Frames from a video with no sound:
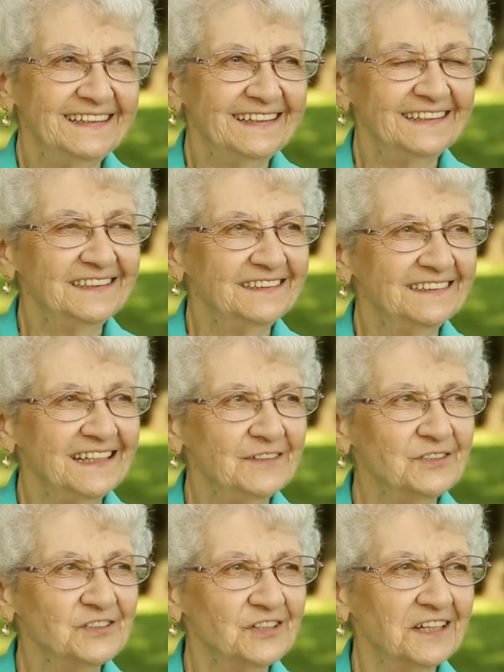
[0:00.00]
And
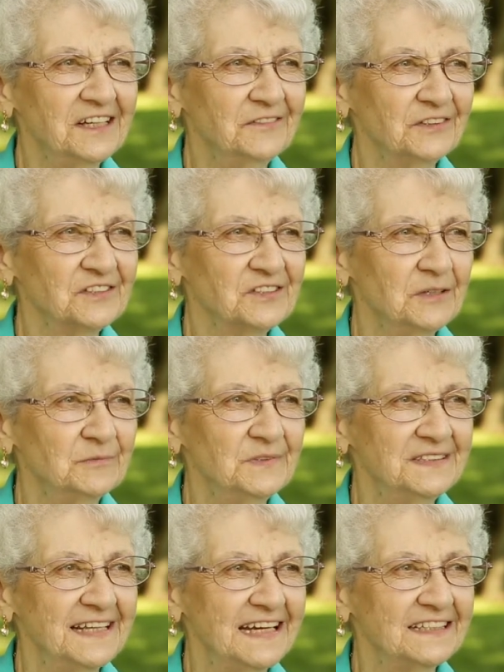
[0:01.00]
he was looking for
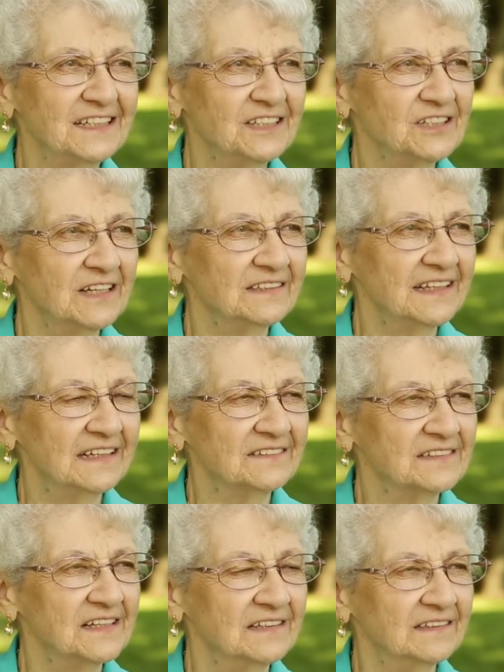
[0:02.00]
someone that
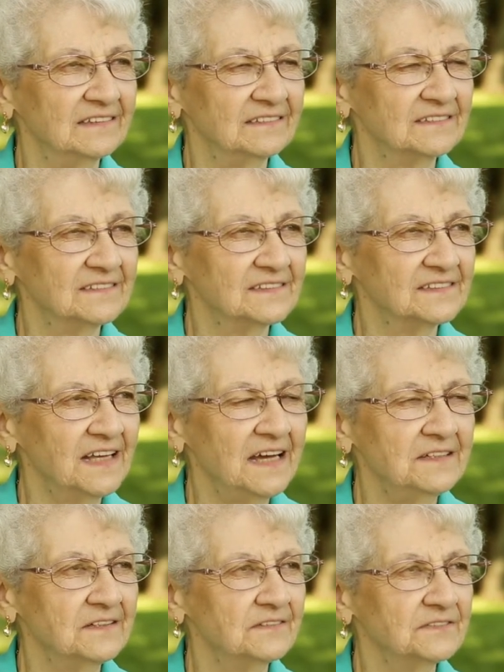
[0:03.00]

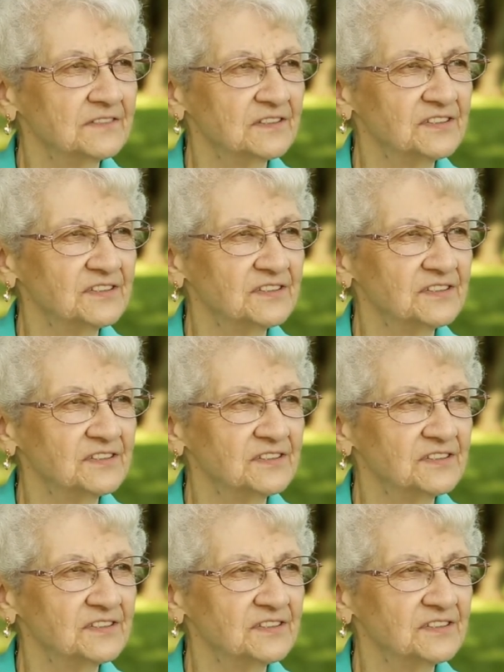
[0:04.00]
kind of